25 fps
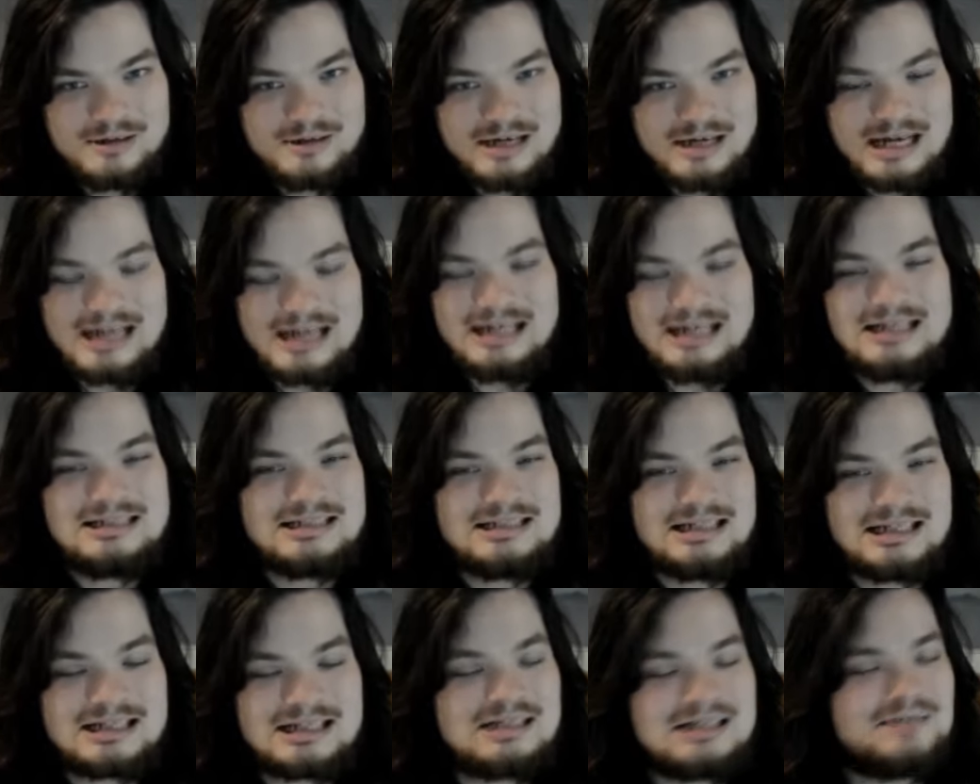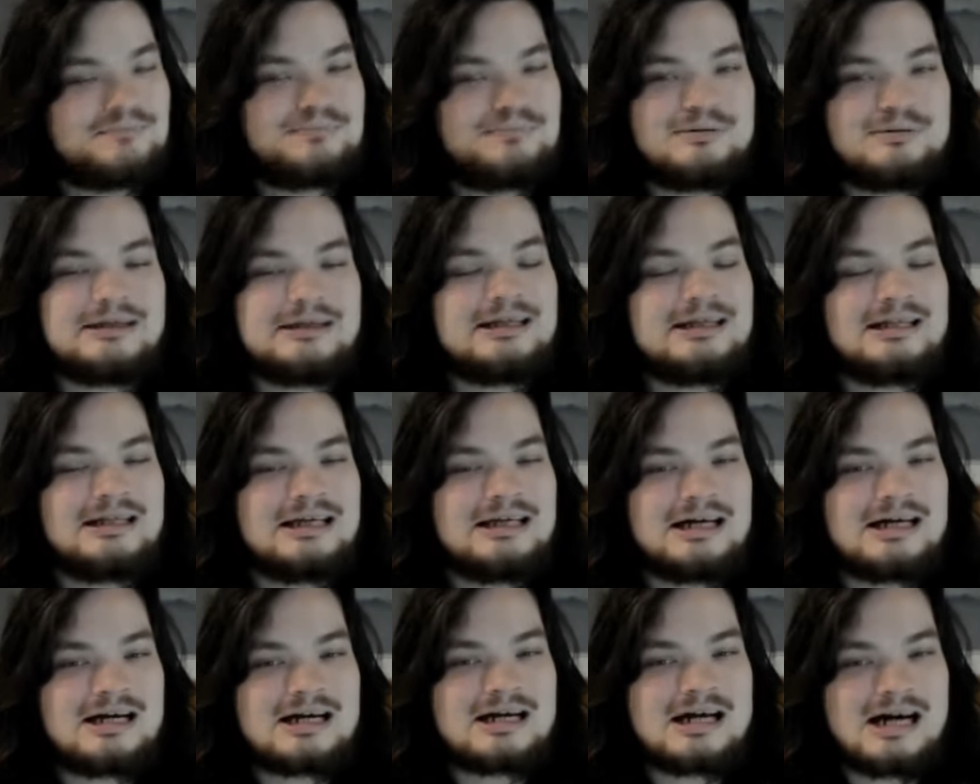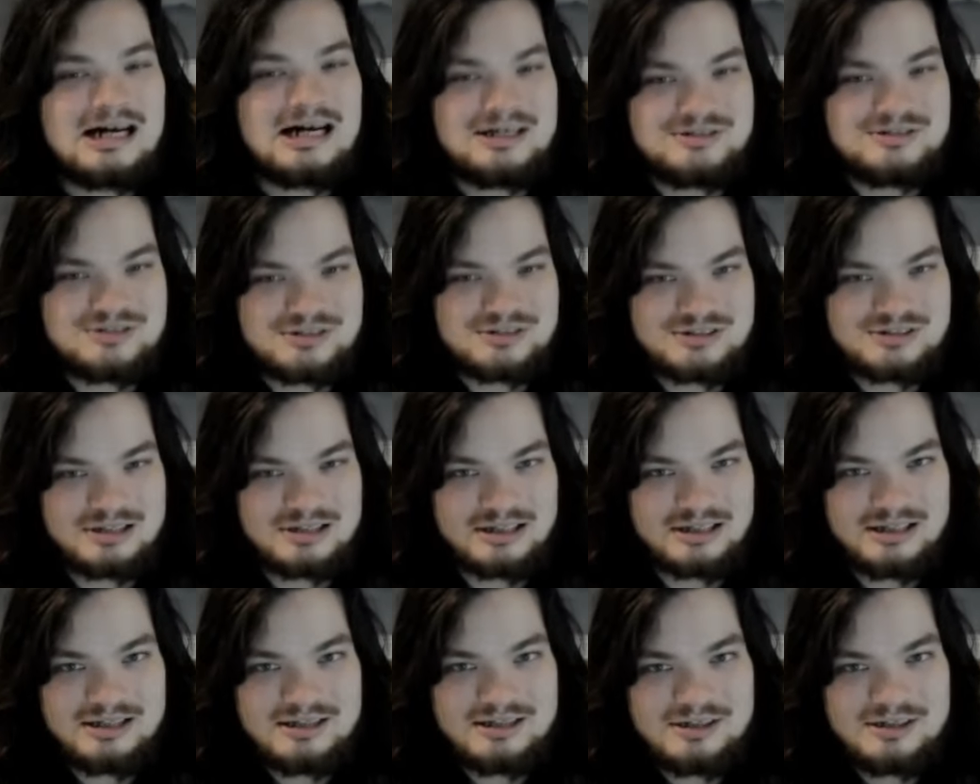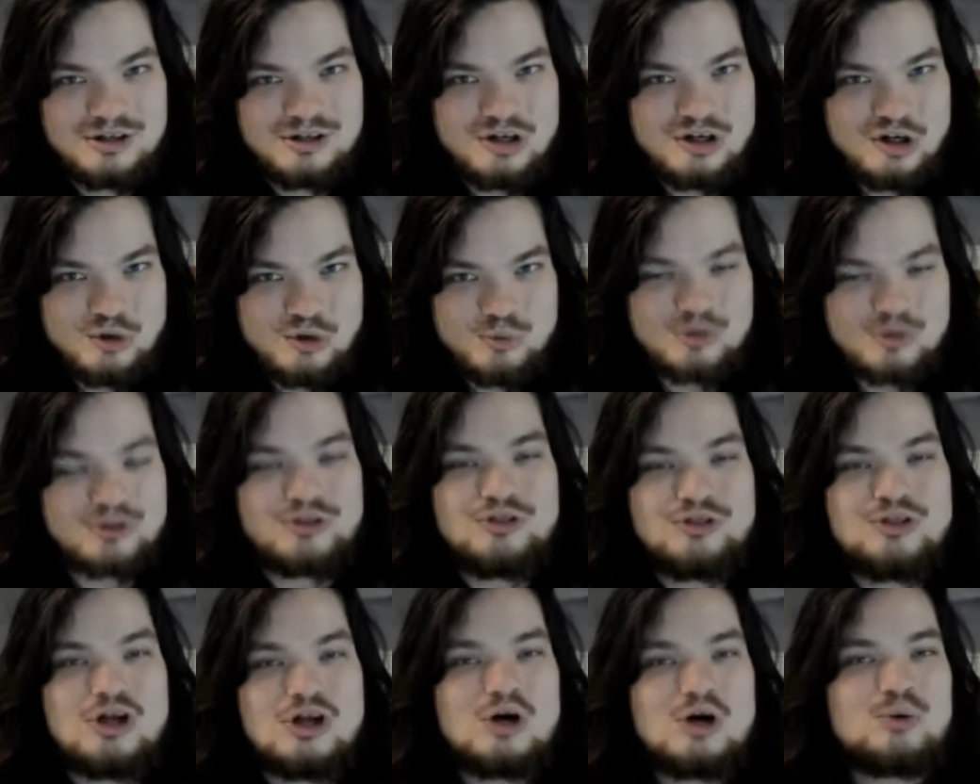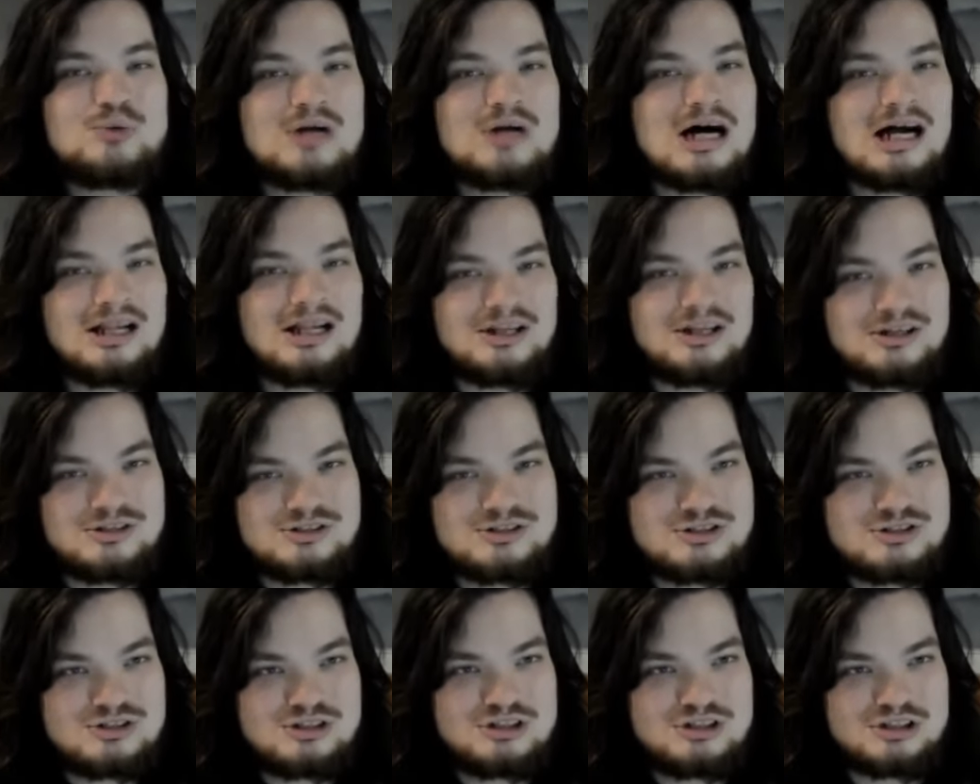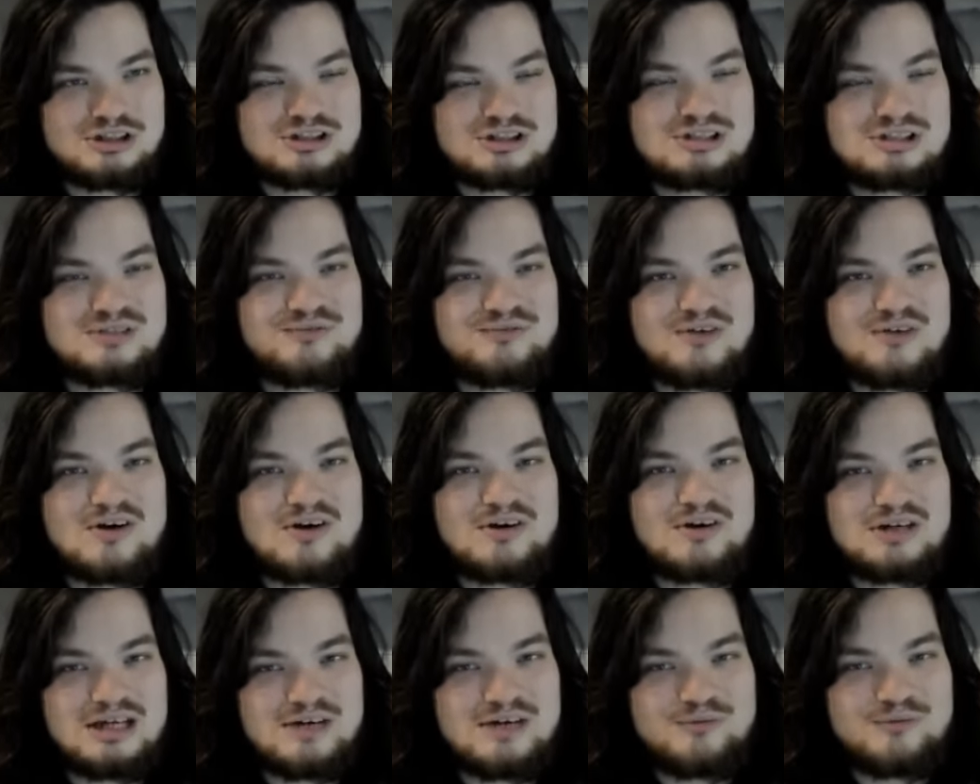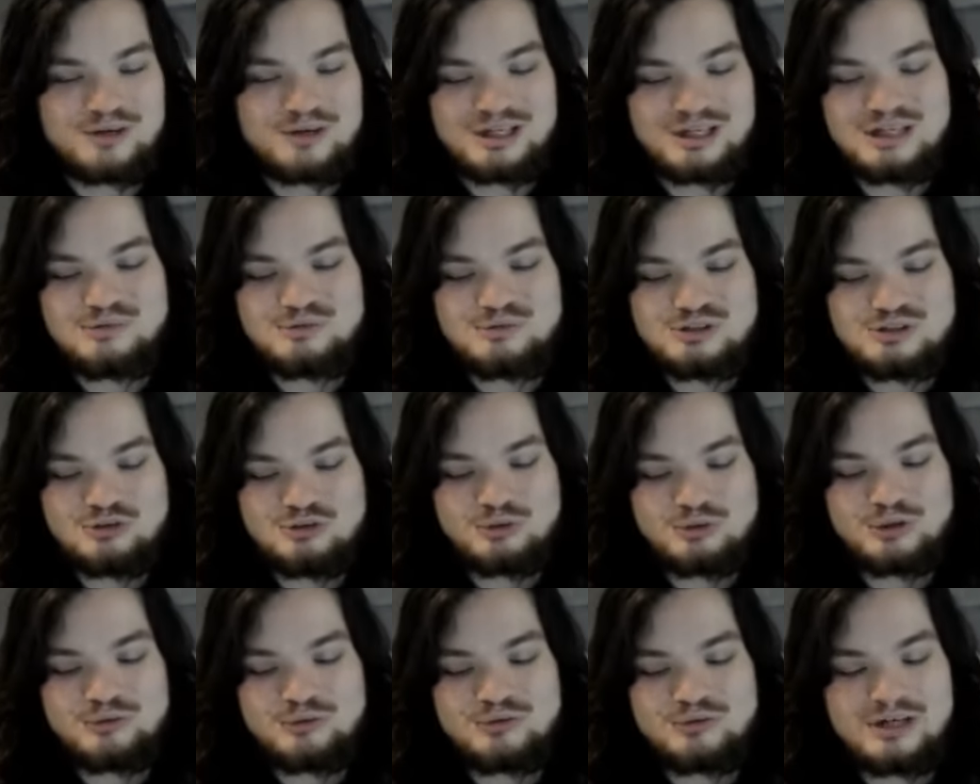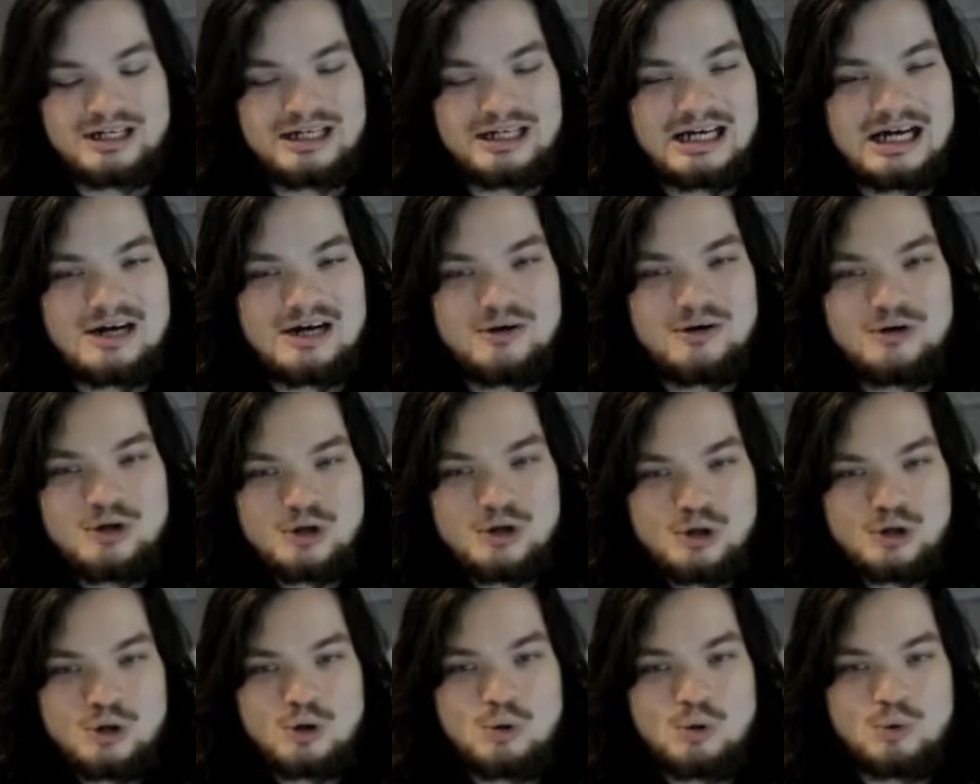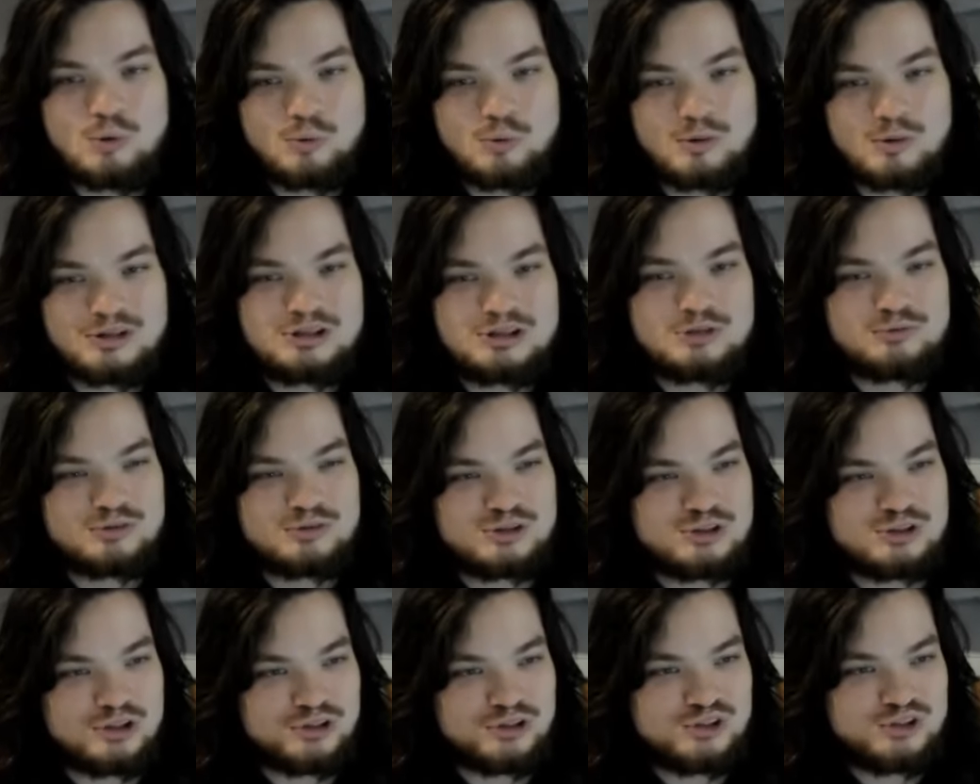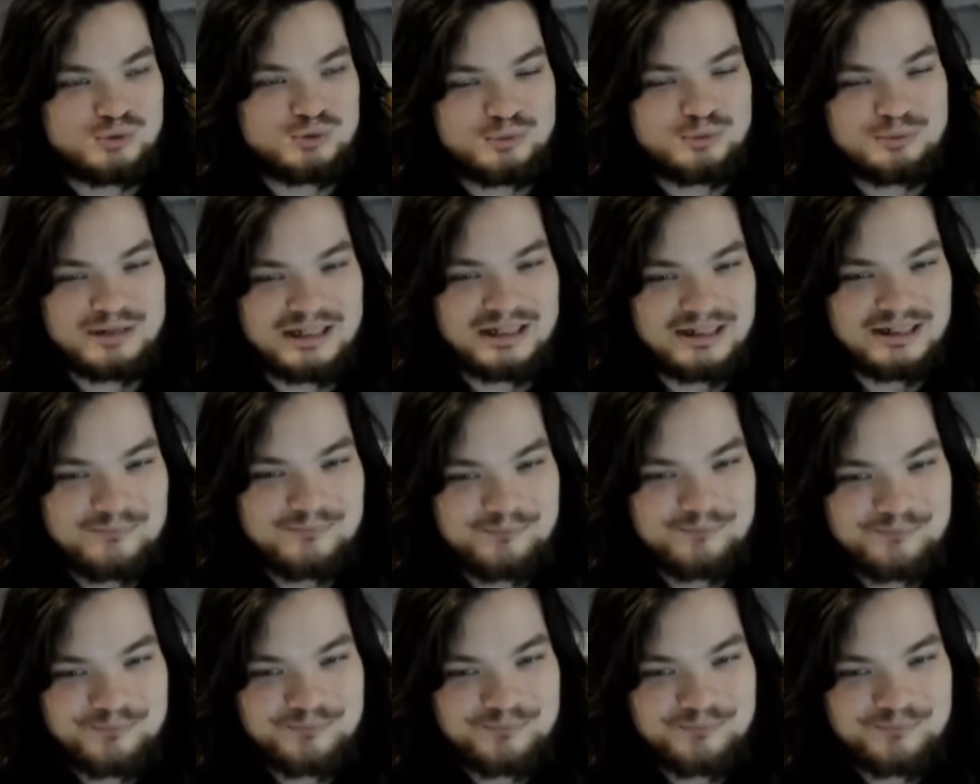And he did it completely unconsciously, with no knowledge to the severity of what he was doing right now or what the results would be.